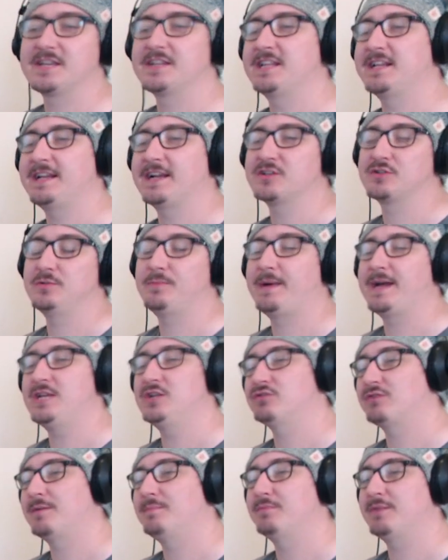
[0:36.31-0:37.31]
I think the actual main
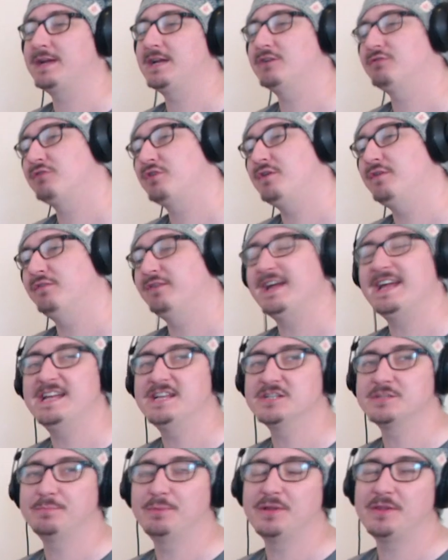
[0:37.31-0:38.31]
drum beat groove
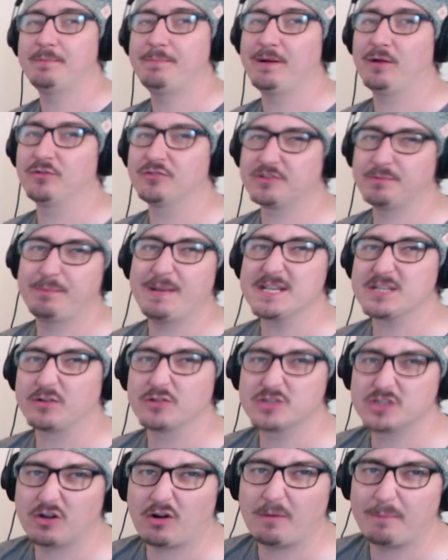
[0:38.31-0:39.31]
is, but the bits
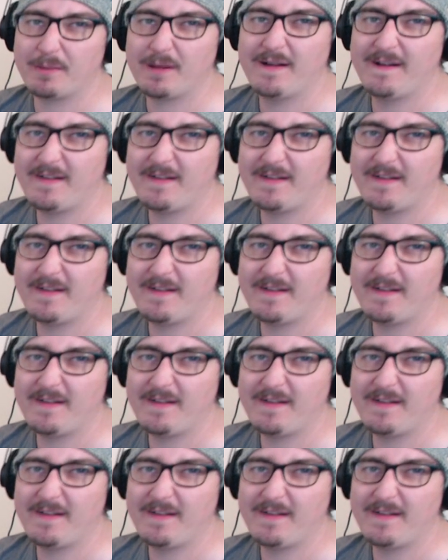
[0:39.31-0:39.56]
on top,